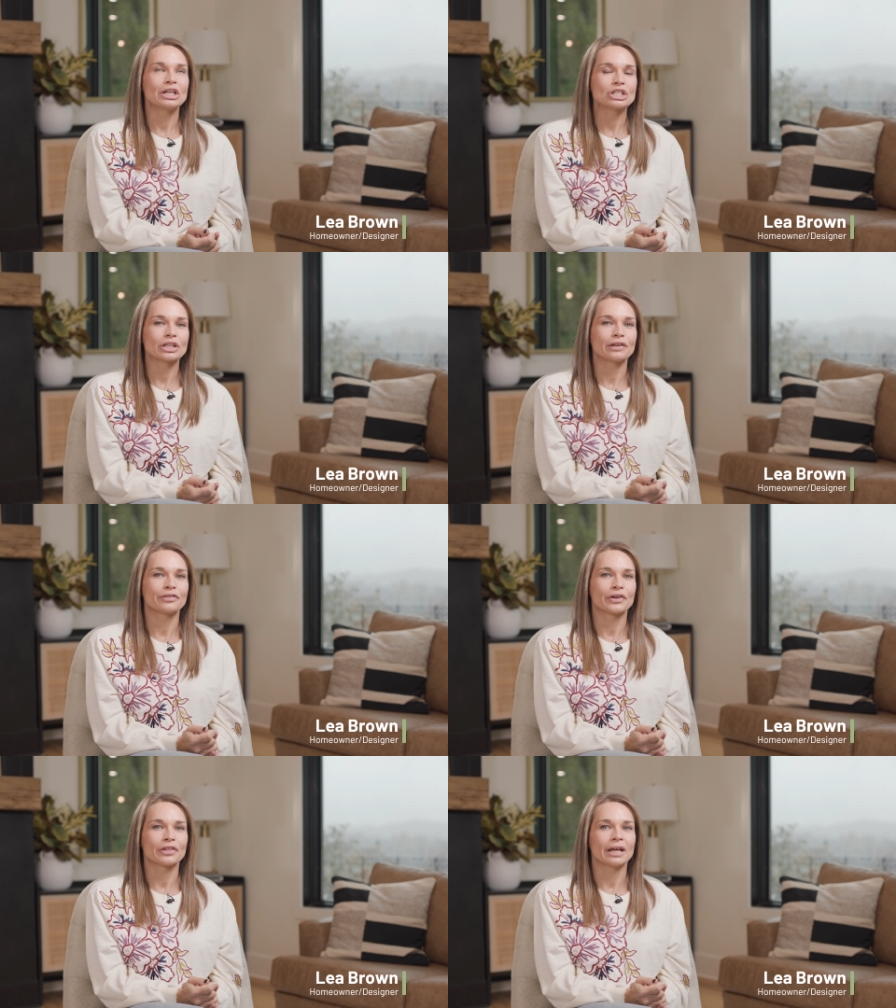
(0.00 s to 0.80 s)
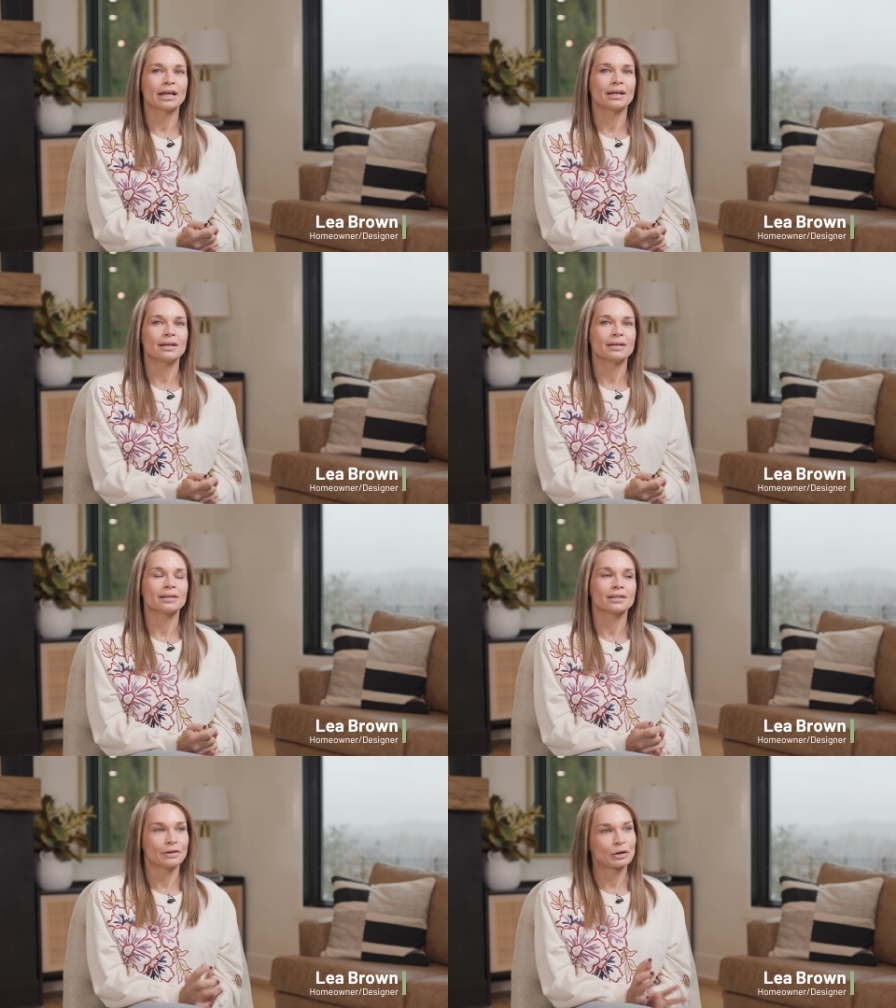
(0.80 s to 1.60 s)
Initially for the
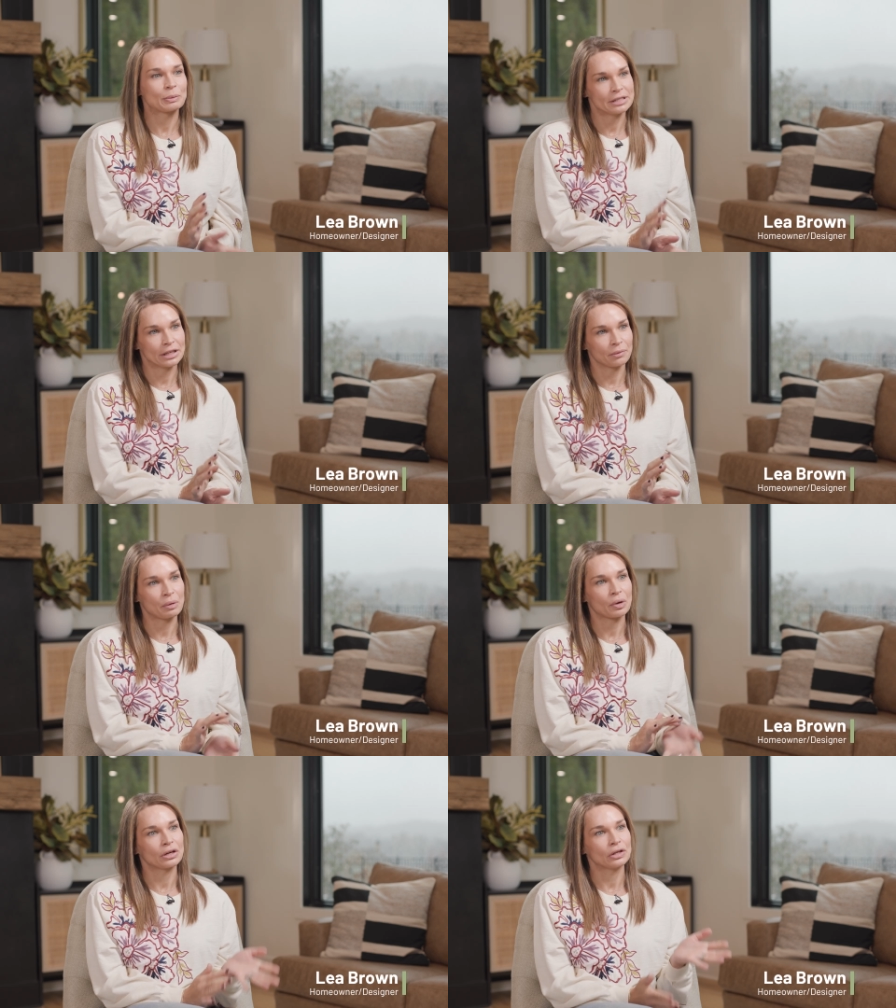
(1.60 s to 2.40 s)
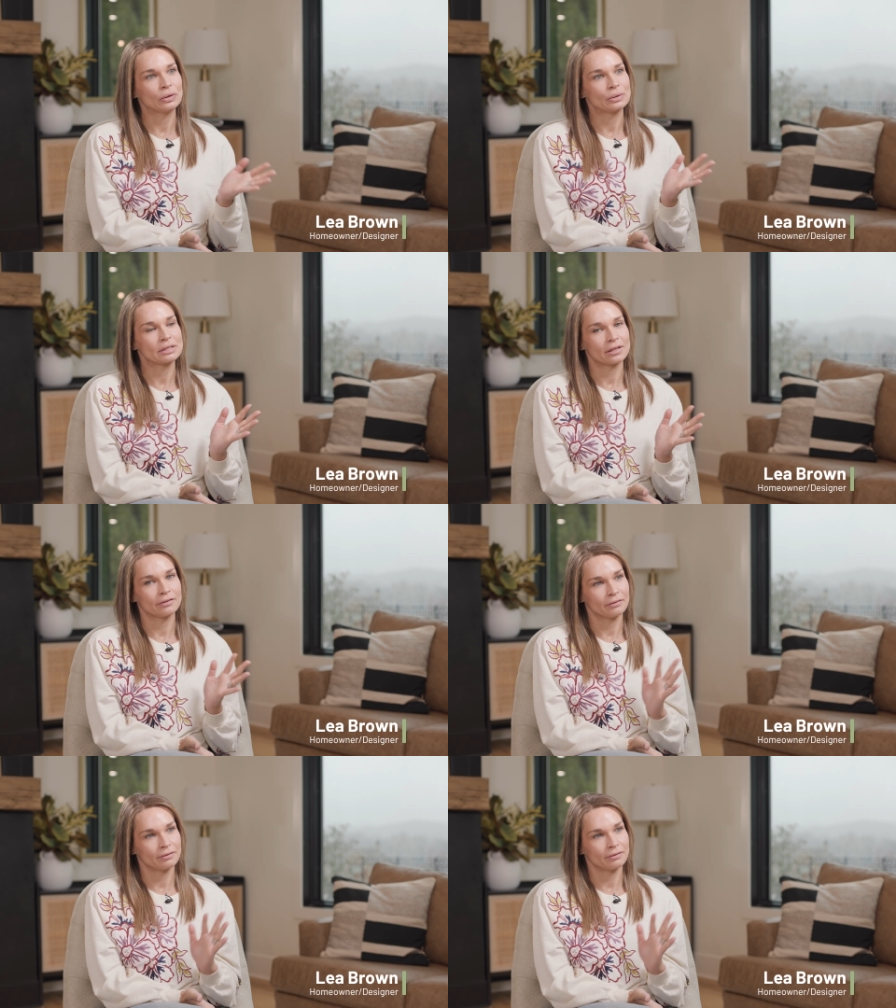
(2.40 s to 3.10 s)
living room ceiling, we were gonna use the